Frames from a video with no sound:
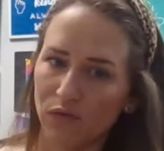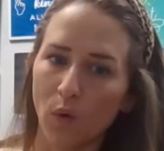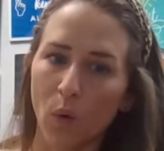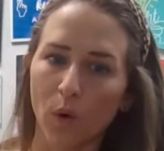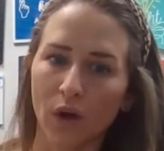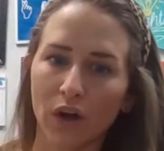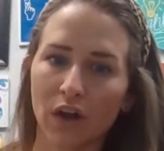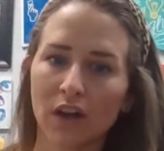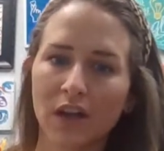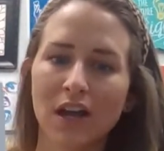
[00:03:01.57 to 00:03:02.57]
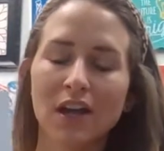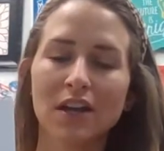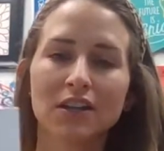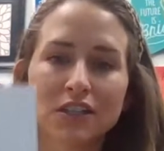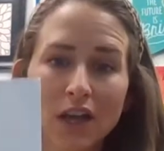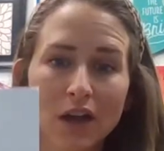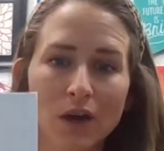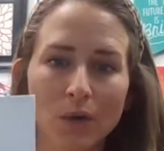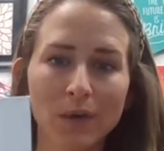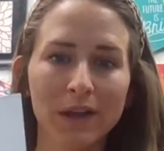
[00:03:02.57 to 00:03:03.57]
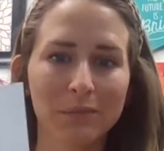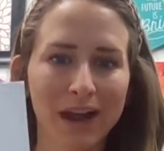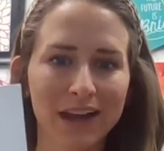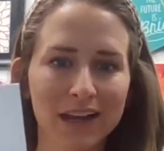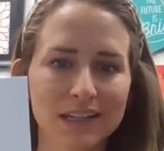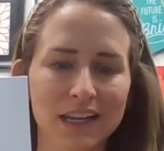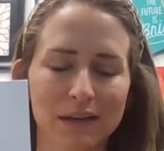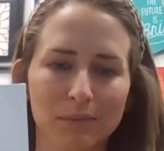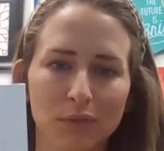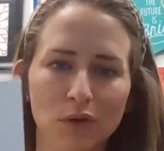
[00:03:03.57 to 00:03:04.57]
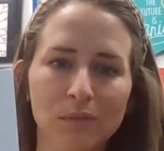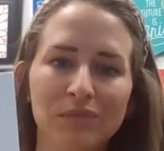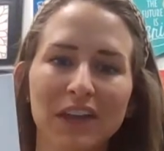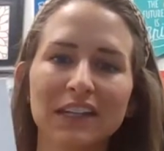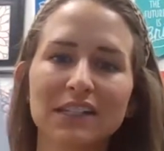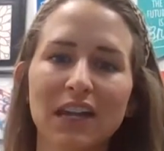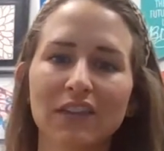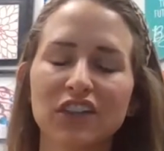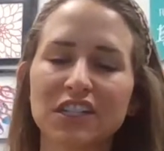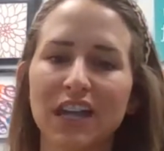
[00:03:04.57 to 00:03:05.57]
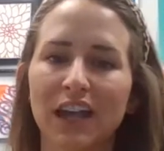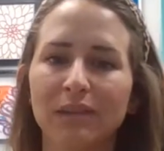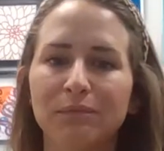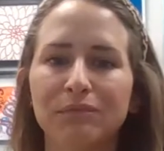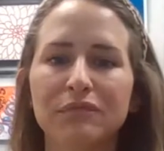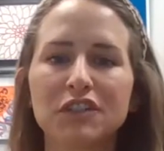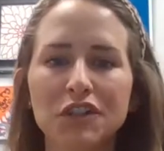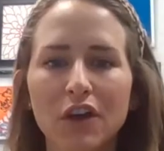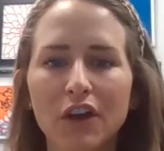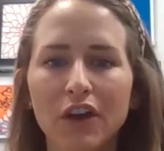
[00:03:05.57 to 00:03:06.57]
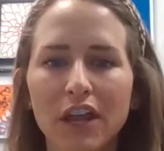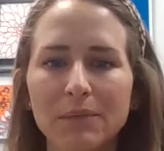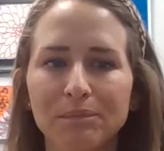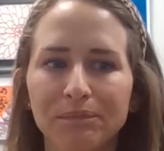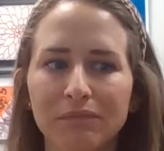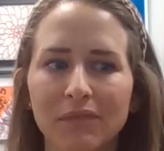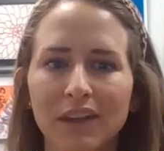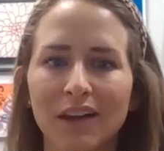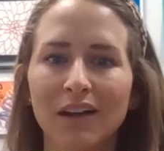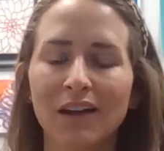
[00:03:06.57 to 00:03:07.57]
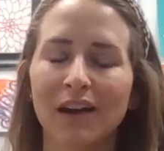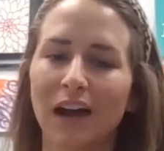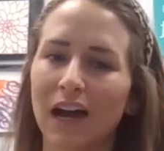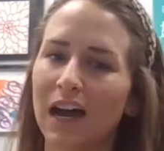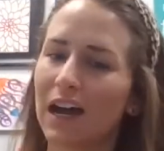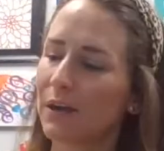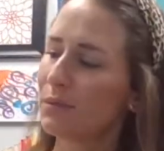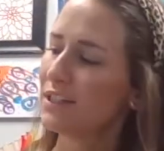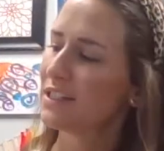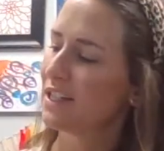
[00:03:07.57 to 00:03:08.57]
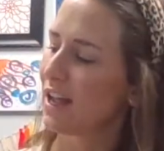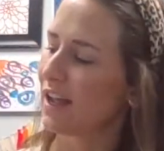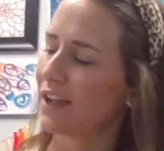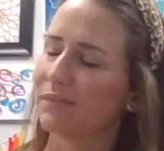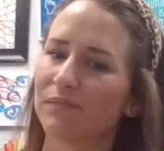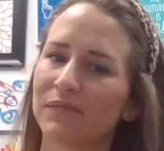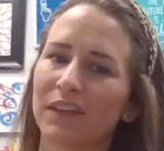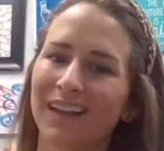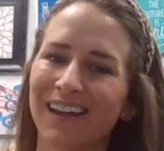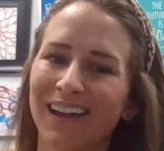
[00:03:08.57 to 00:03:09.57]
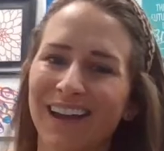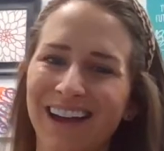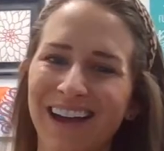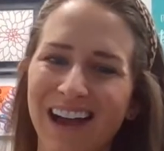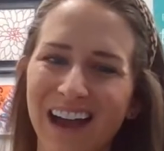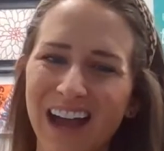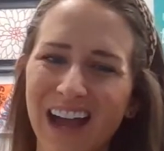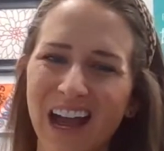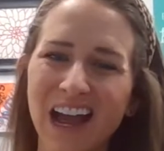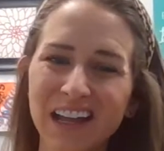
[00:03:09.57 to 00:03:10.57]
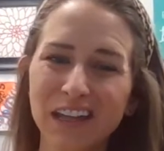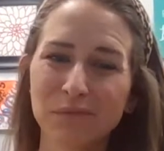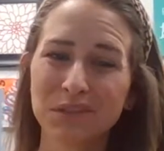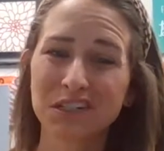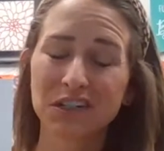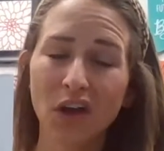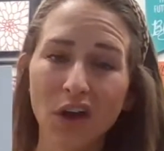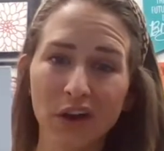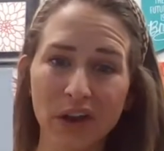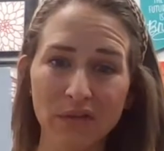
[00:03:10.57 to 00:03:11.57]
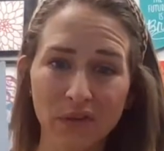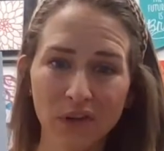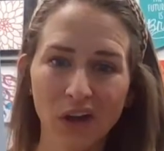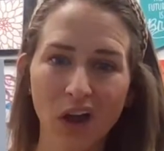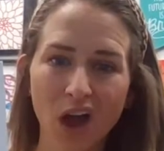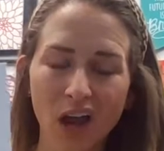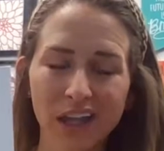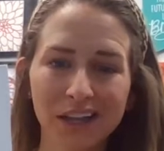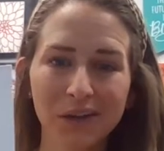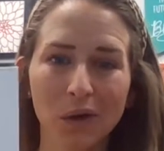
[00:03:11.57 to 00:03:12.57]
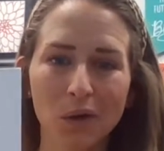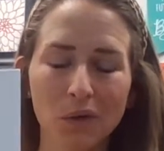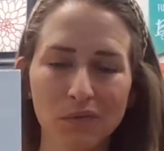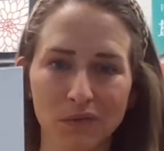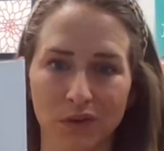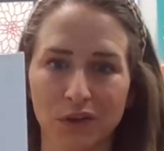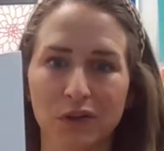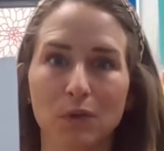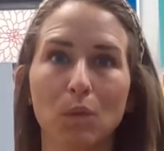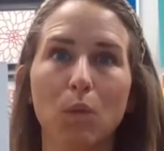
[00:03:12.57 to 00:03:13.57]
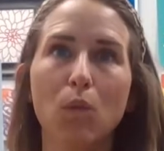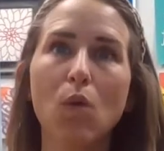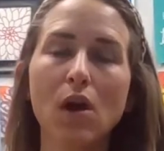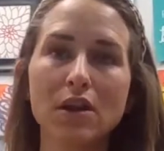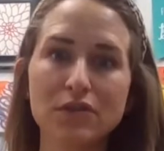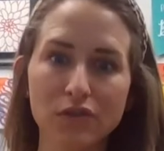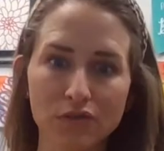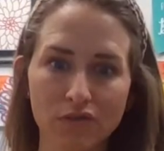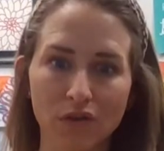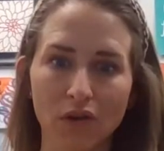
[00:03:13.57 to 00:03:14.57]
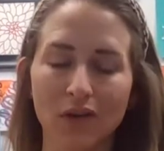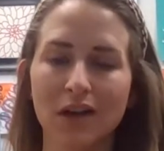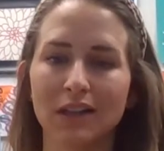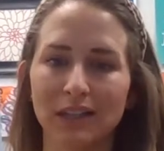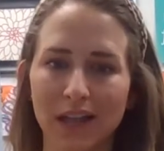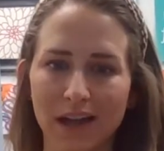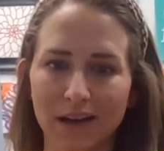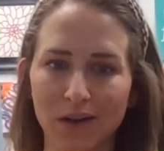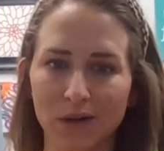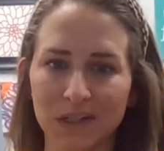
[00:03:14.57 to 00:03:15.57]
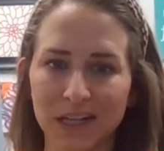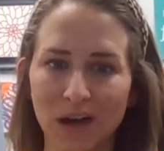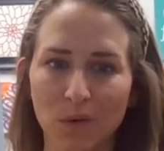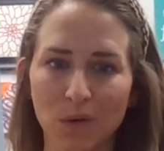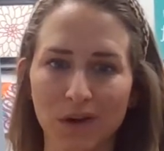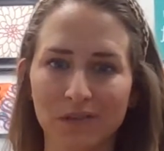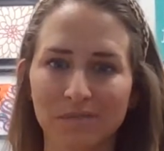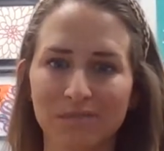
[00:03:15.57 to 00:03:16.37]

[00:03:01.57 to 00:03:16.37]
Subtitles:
for. So in my example, instead of just saying, sorry, I would say, I am sorry for knocking over your wonderful Lego tower.